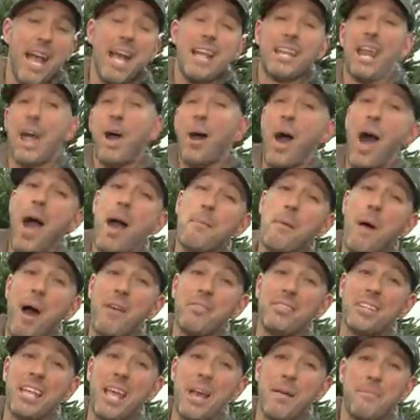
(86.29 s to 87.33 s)
Now, I'm off
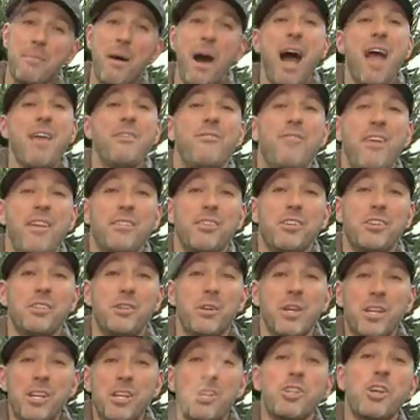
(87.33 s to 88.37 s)
to get my favorite
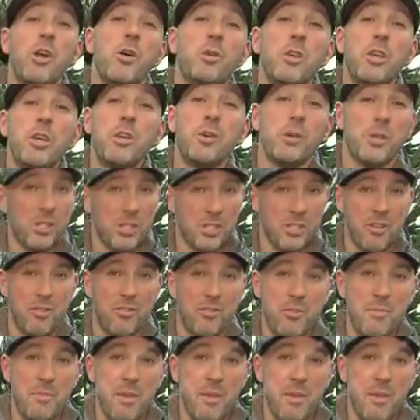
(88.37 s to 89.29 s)
tree to show you in just a few